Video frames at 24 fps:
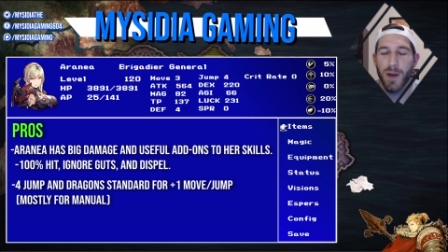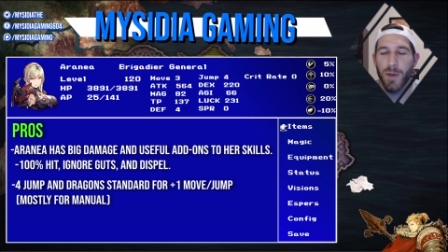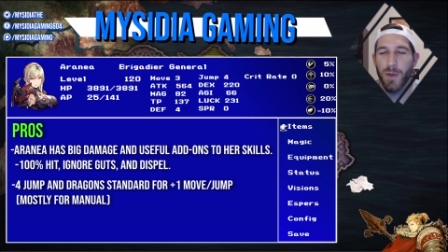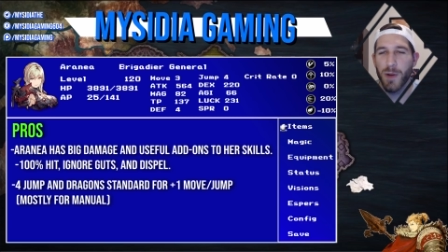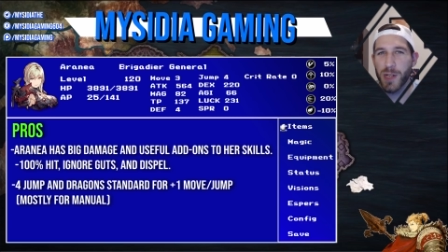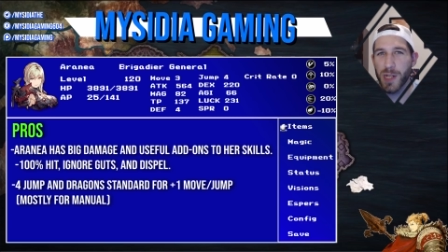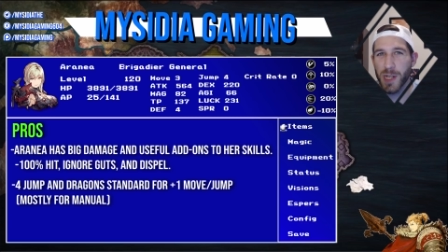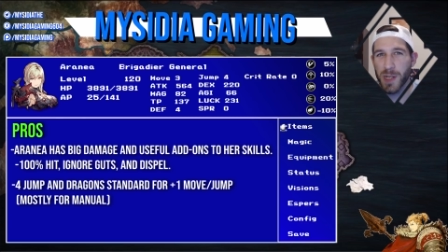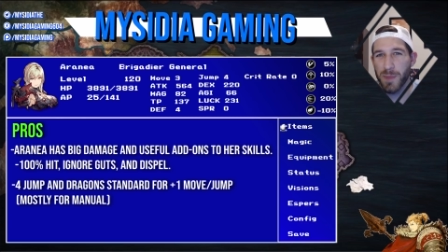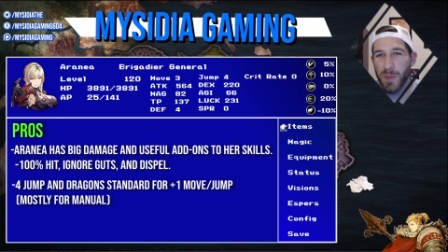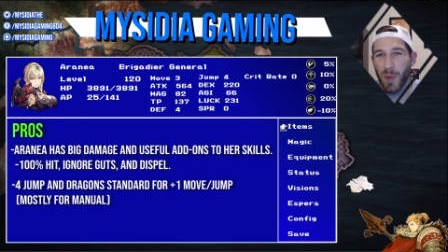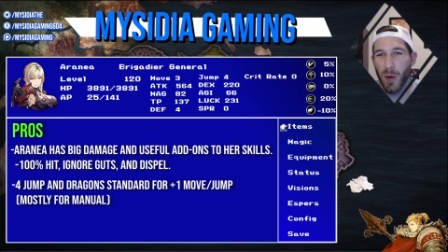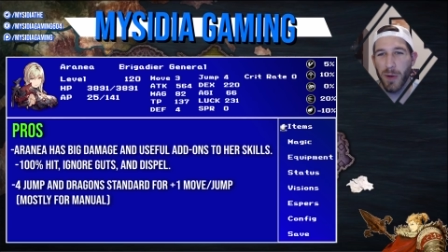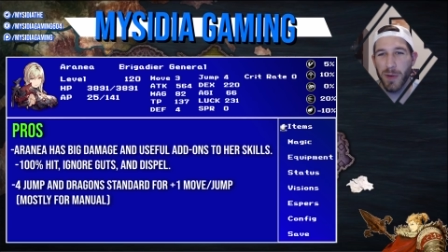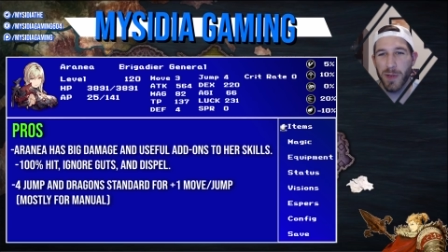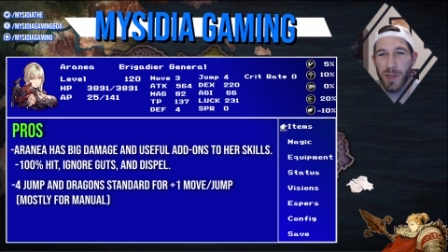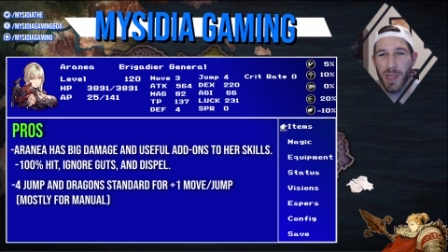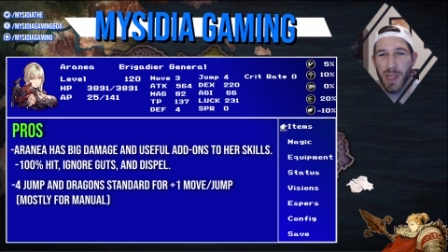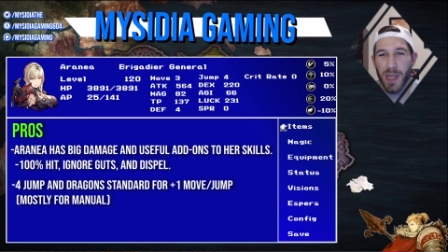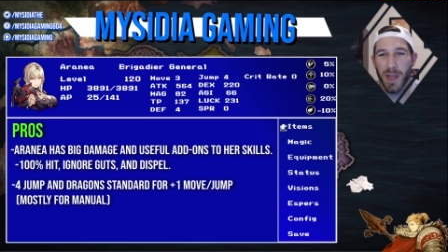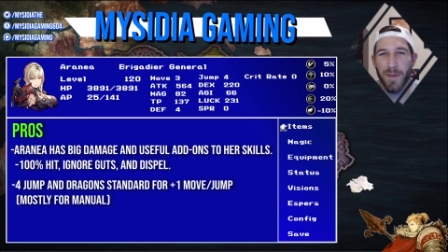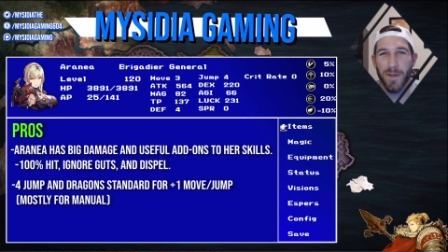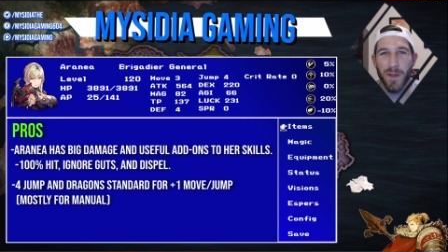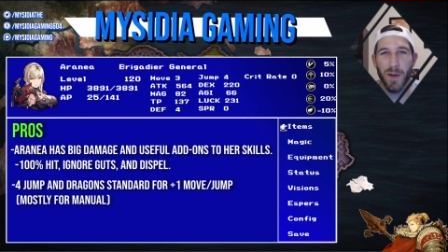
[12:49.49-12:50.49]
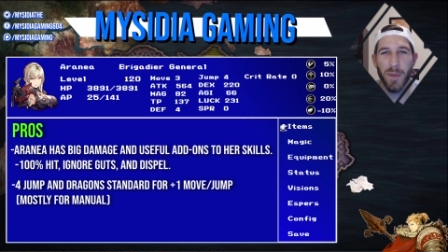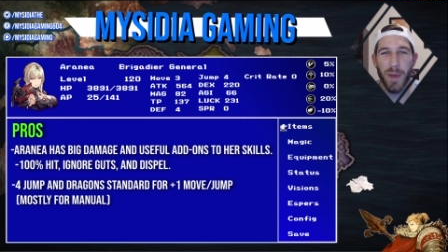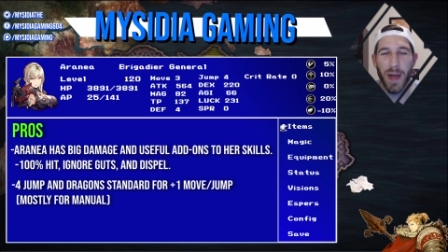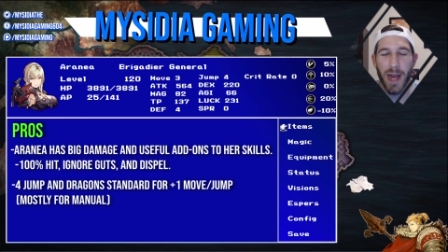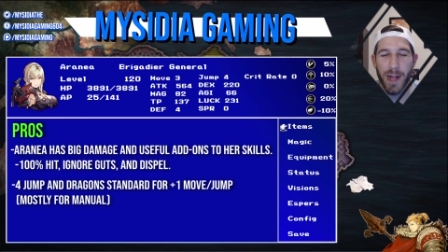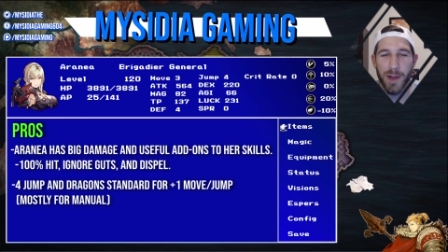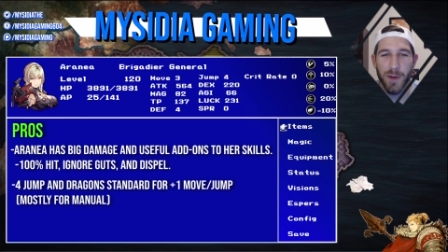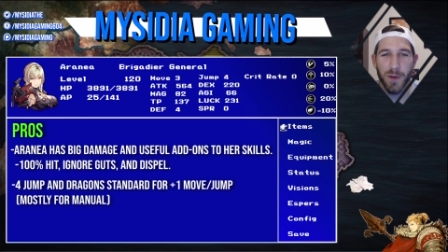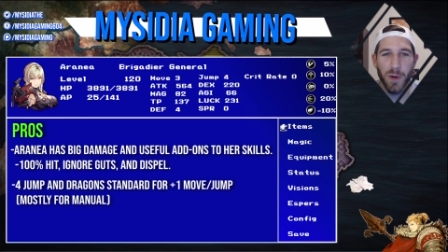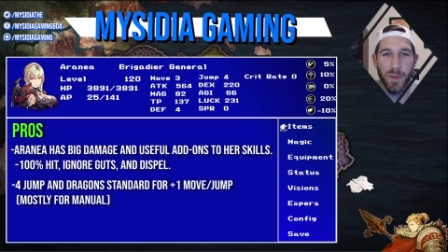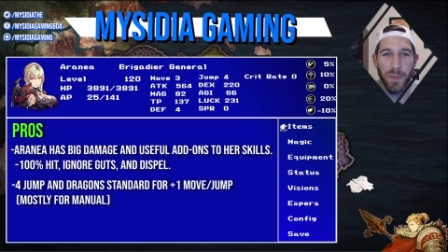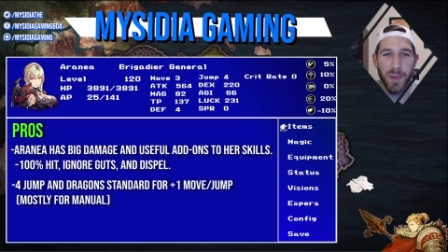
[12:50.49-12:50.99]
which is mostly for
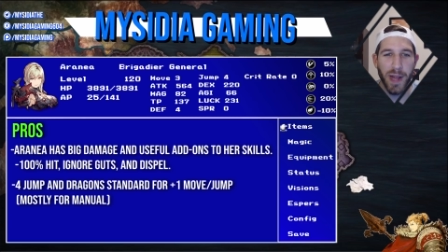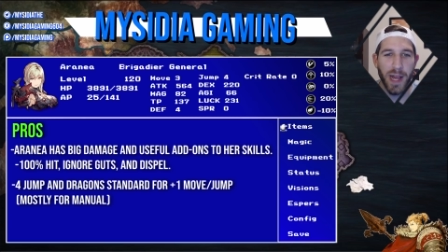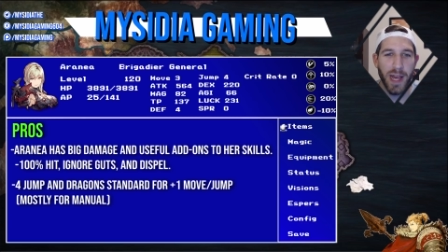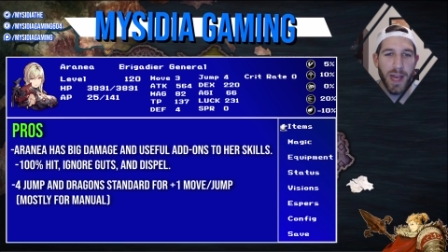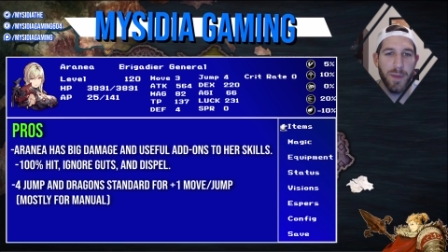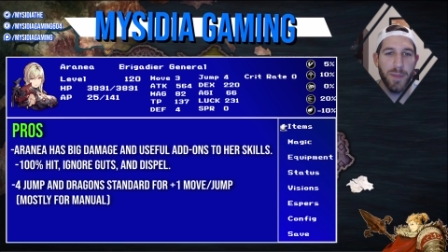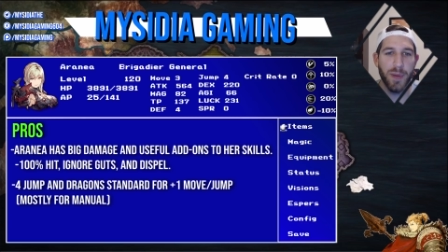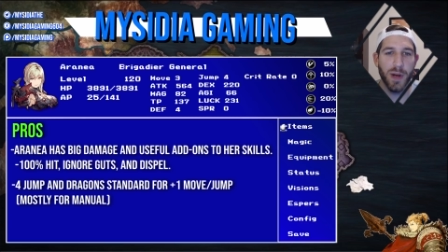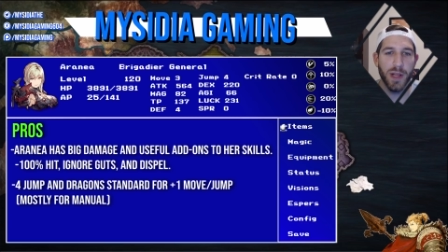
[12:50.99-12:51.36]
manual play,